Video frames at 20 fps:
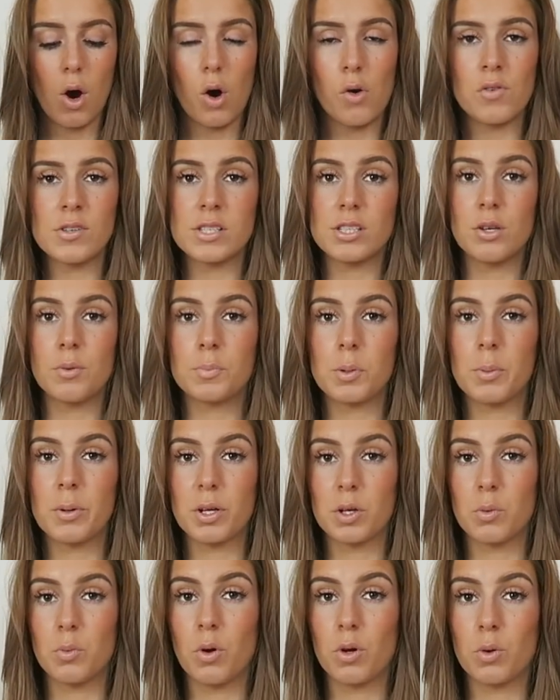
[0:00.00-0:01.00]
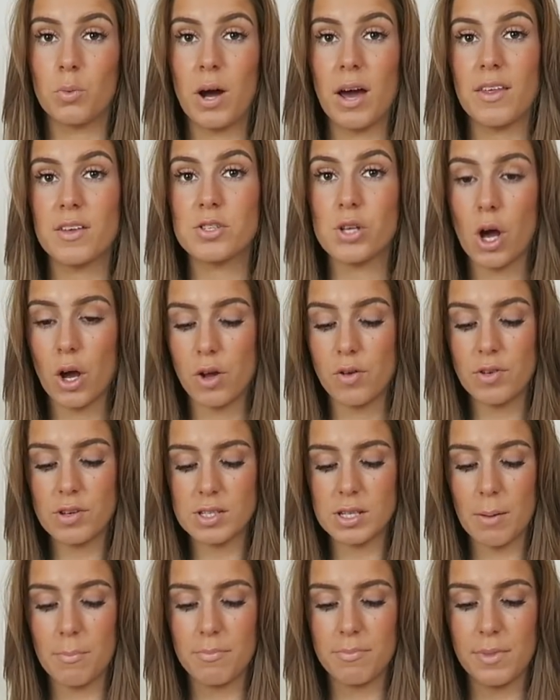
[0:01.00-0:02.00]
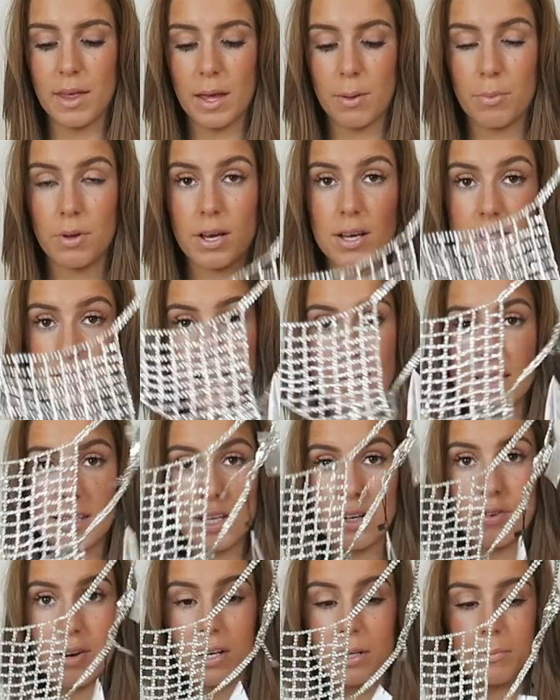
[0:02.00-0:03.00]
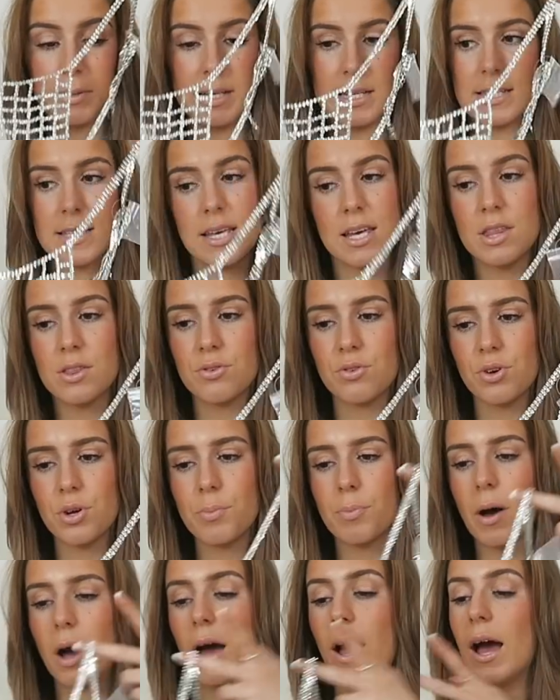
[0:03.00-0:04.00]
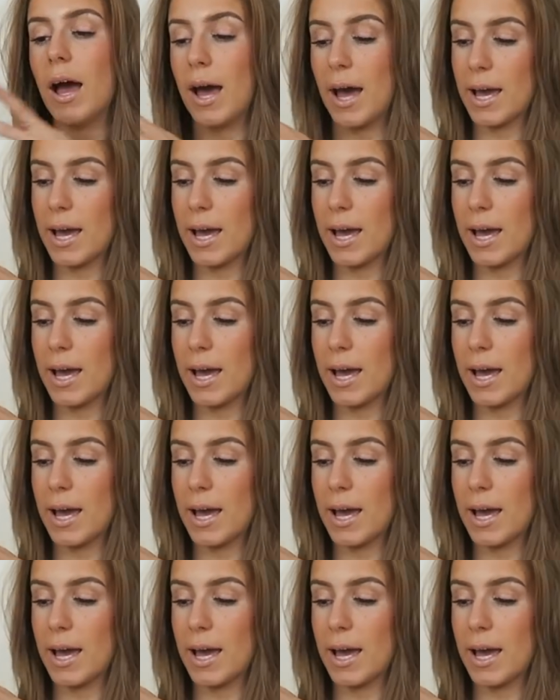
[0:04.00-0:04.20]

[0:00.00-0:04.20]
obviously you're probably going to want to wear this over something because it is incredibly see-through but